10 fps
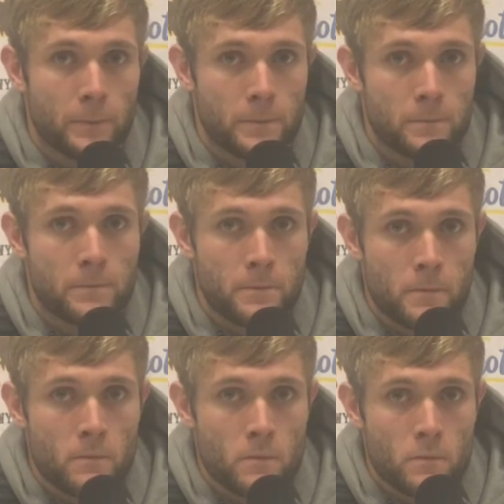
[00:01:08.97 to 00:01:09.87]
Because through
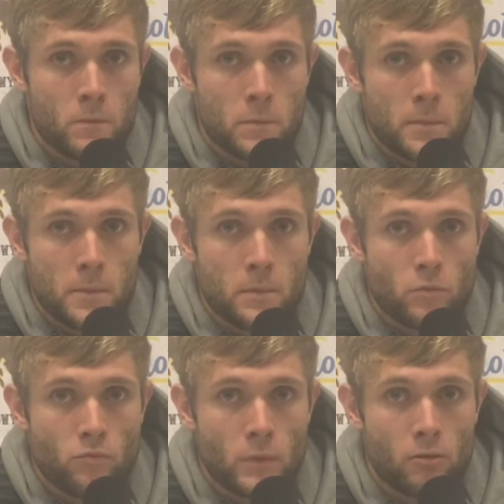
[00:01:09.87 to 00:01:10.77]
the two
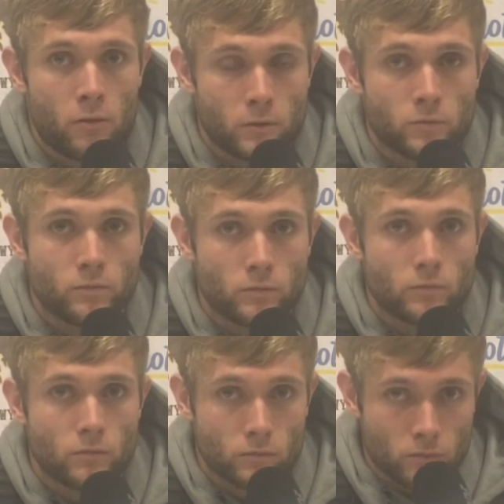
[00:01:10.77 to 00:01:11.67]
touchdowns you caught,
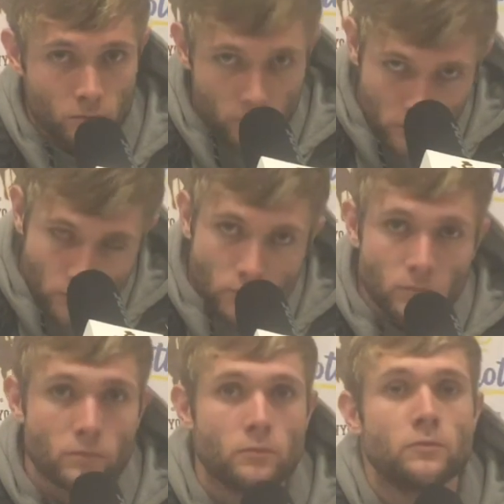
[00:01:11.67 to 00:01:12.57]
especially the second one
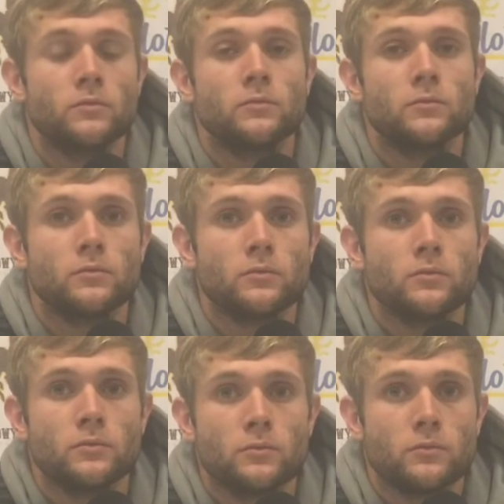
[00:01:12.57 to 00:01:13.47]
where Josh was rolling, and